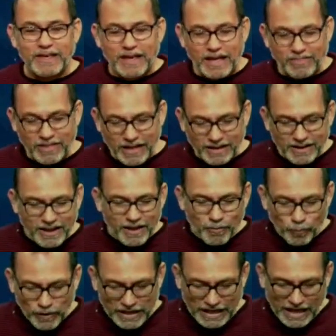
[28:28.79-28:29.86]
And then
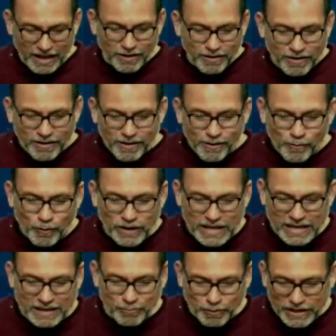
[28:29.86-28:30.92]
we get when,
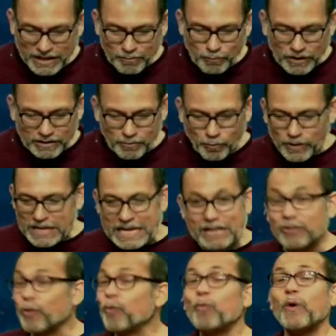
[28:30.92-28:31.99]
he, when, he, when, when
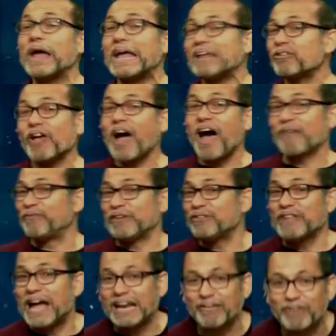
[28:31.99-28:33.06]
he's a ways off, he's
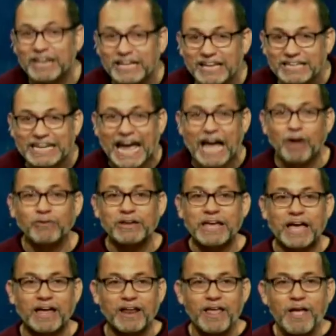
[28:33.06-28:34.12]
not even in the town
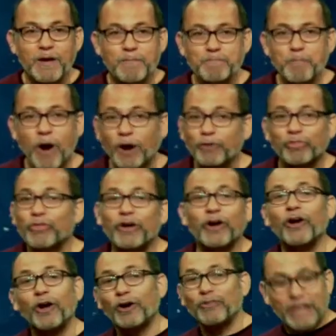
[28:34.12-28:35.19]
yet. Martha
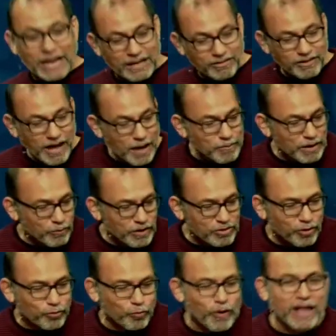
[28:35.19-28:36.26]
heard that he's coming. We
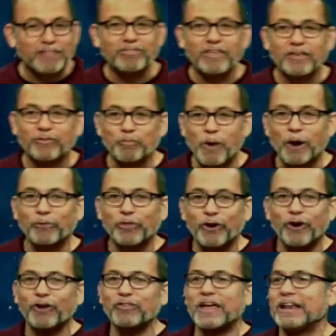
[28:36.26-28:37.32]
just read this. Martha
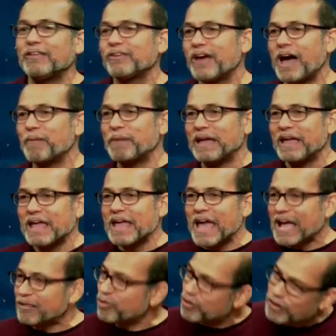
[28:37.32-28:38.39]
heard that he's coming,
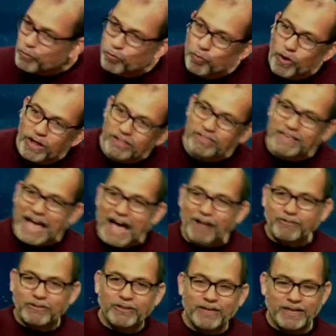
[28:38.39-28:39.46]
and she runs
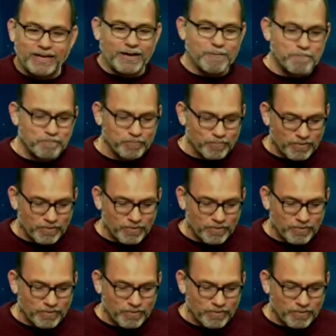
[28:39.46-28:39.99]
out to him.